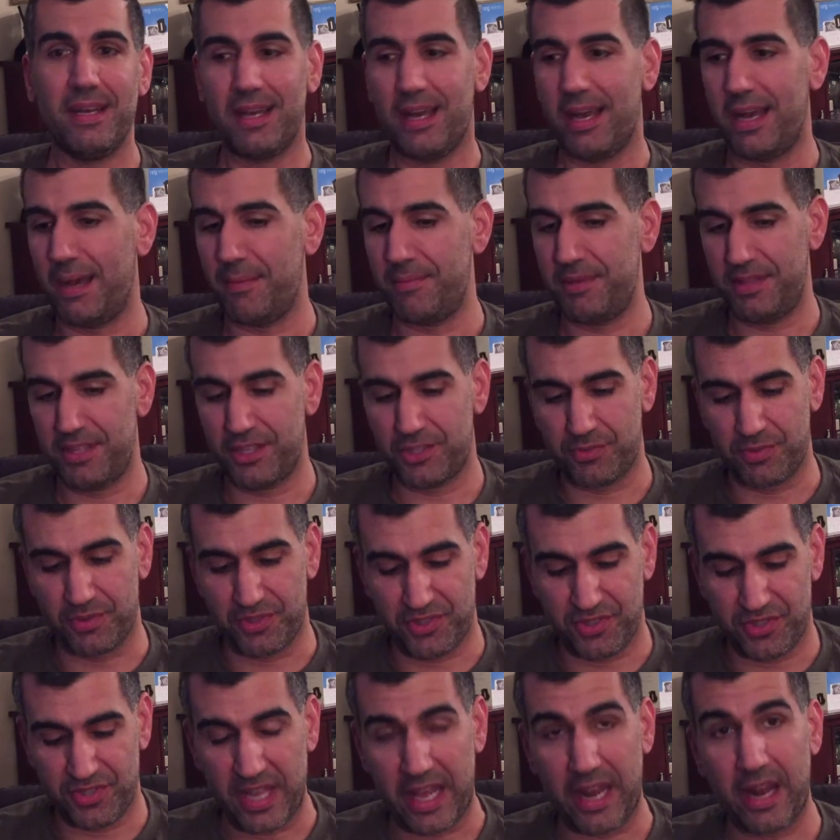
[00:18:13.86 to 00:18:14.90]
I mean, this
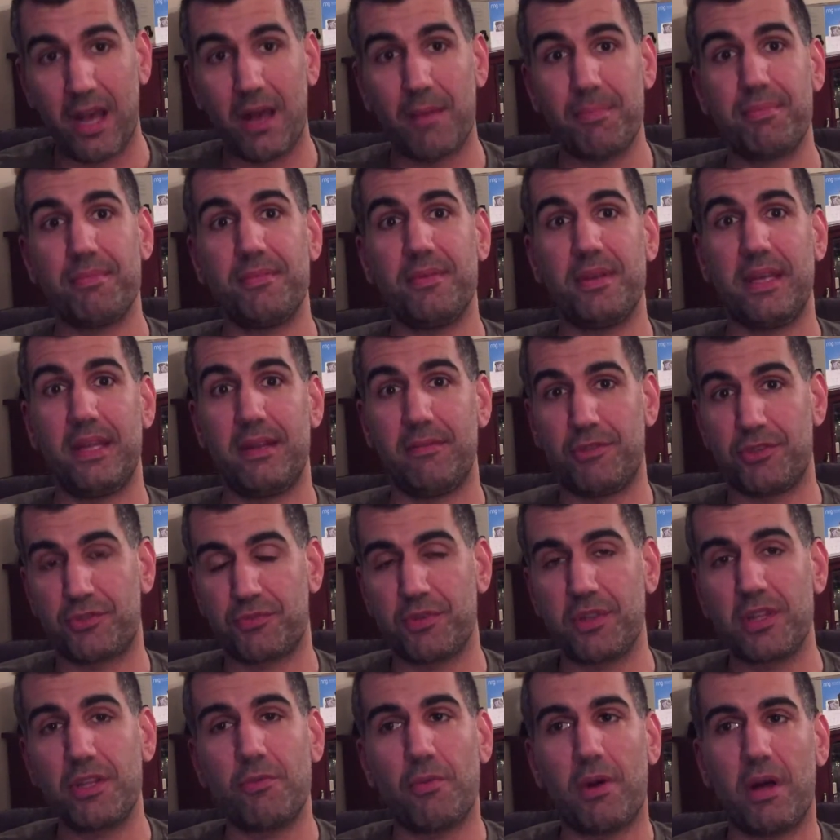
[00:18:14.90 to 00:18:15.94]
was set up and it was
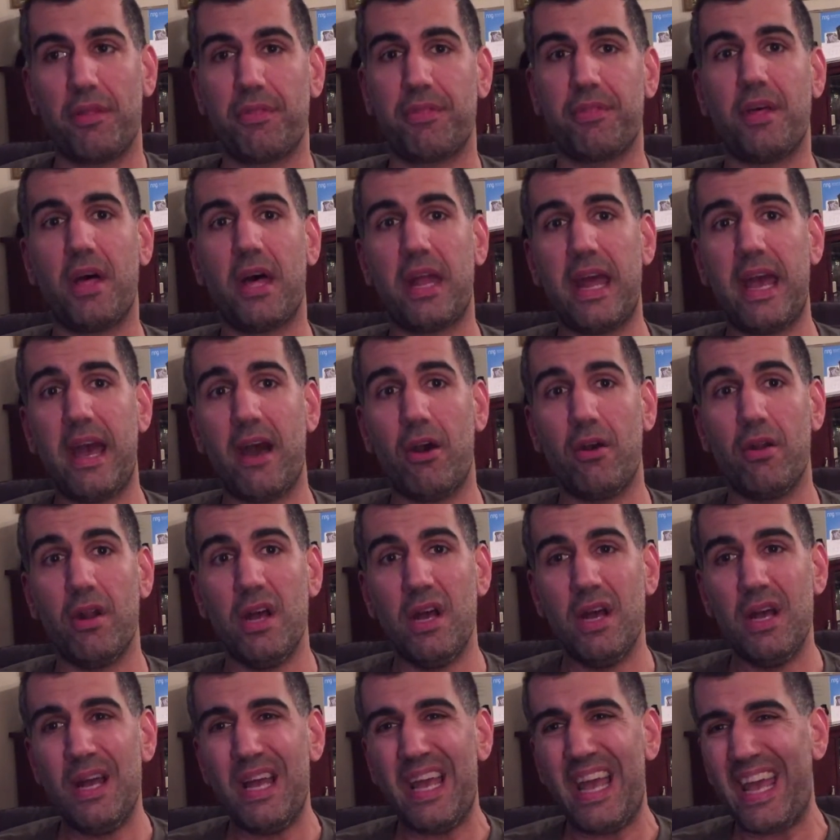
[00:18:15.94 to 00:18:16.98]
really well thought out.
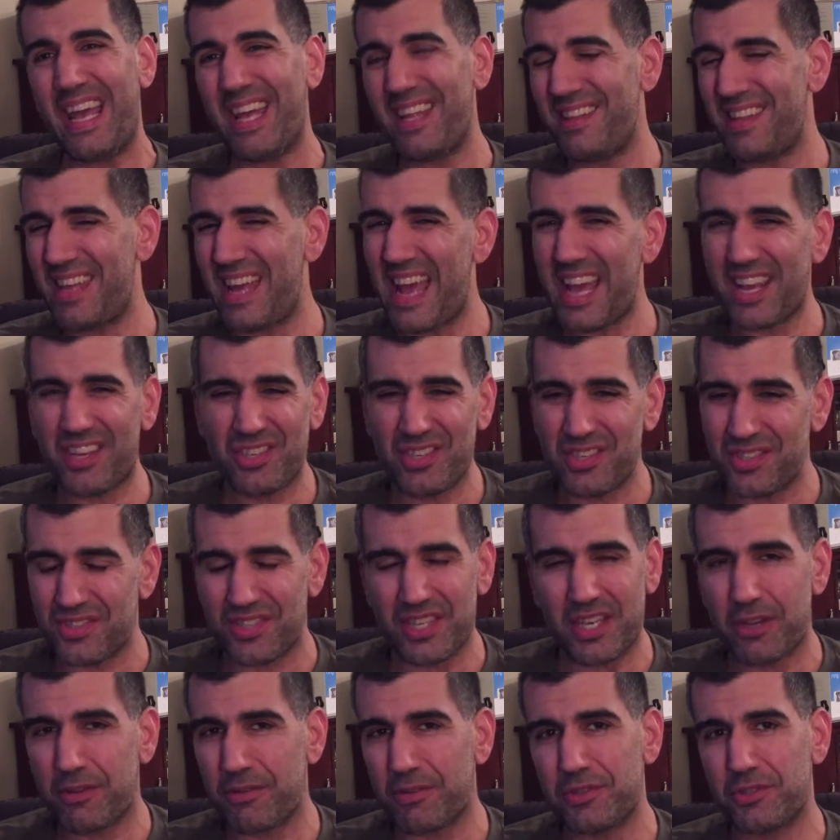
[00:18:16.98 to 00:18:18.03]
And the action
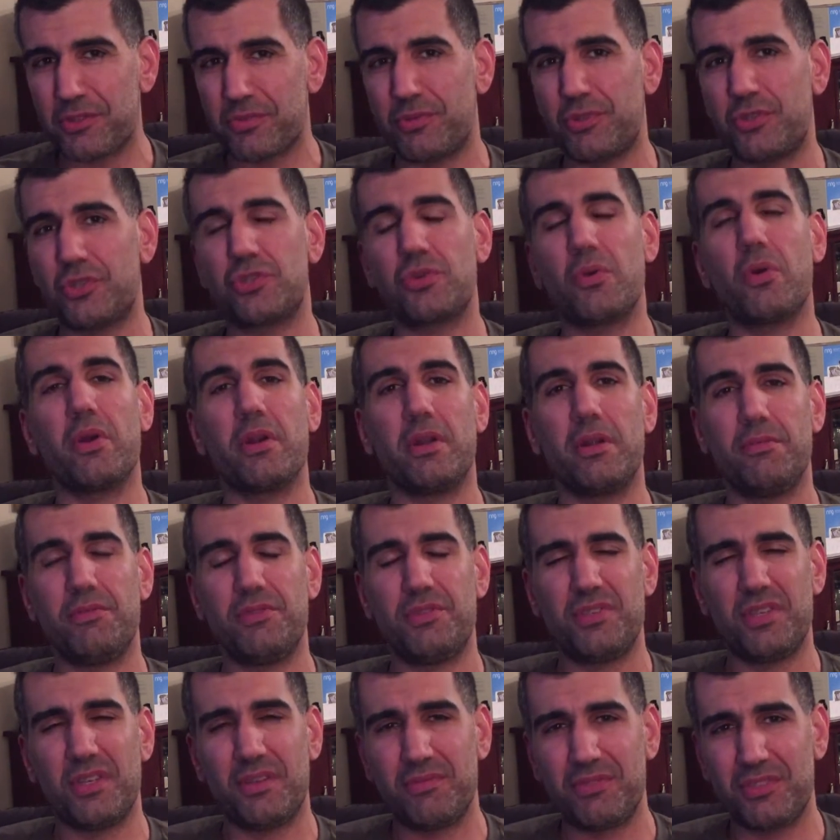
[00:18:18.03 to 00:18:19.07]
sequence was short. It
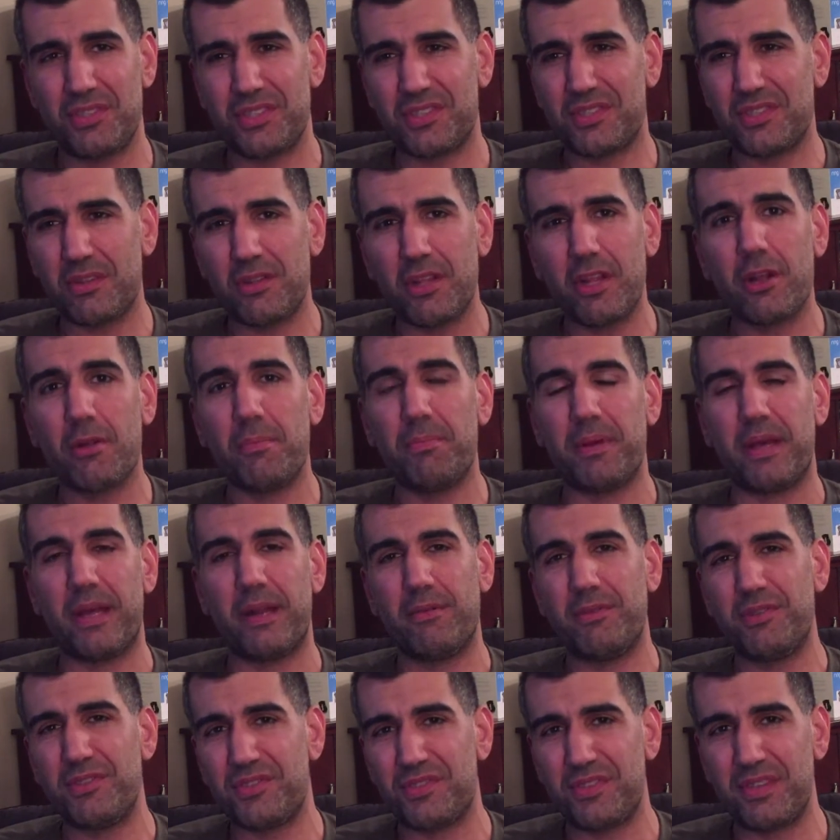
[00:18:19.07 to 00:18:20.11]
was just a little bit. It
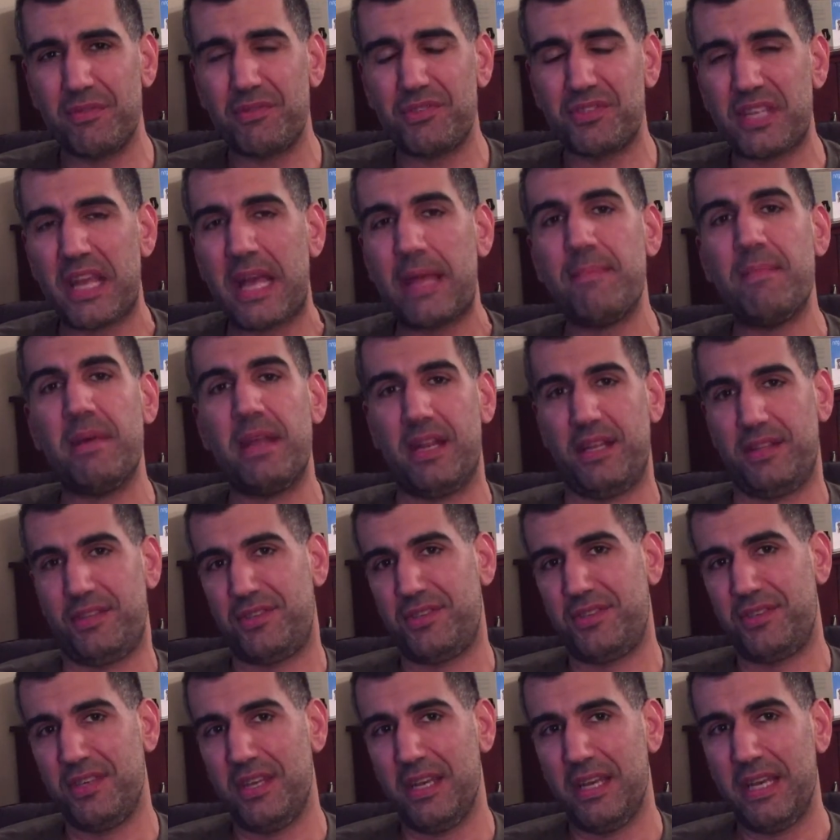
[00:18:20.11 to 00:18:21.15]
was 10
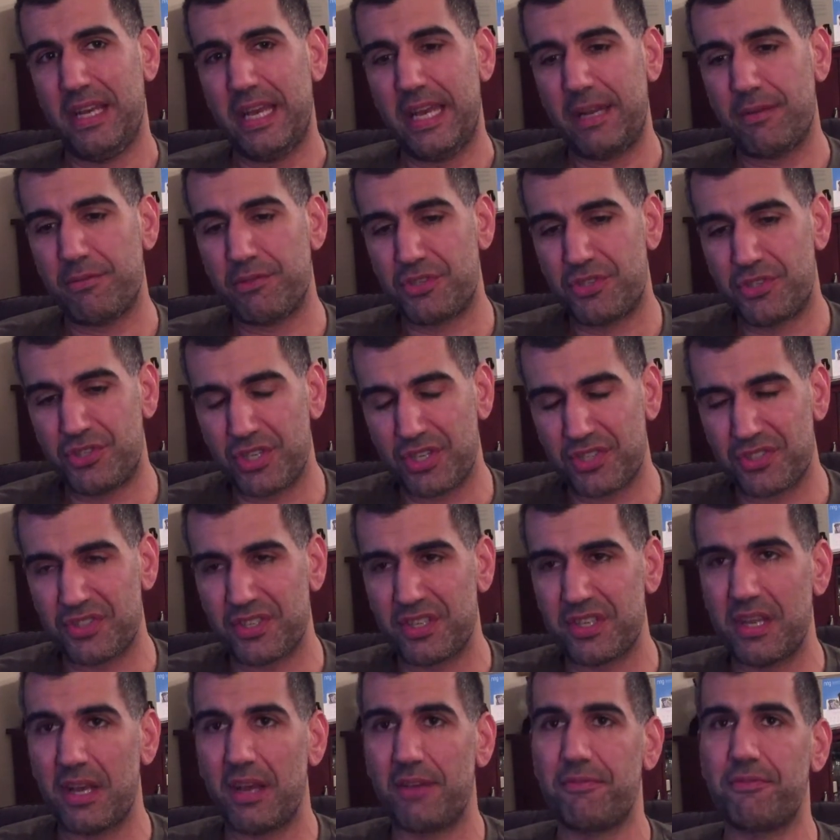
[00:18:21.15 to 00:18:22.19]
minutes, and it was just
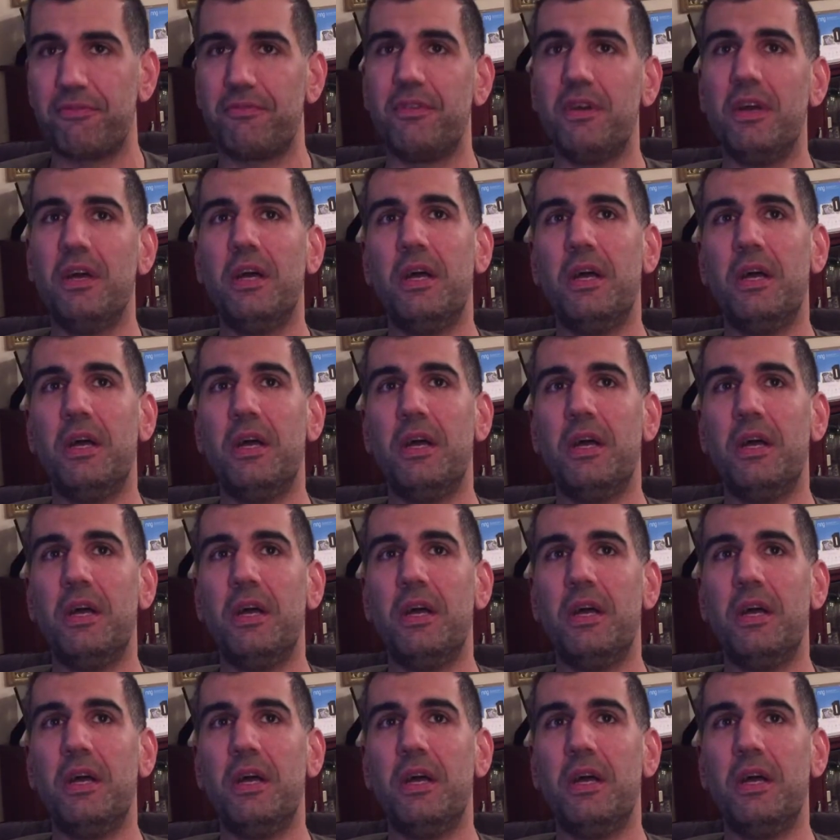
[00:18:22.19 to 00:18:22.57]
enough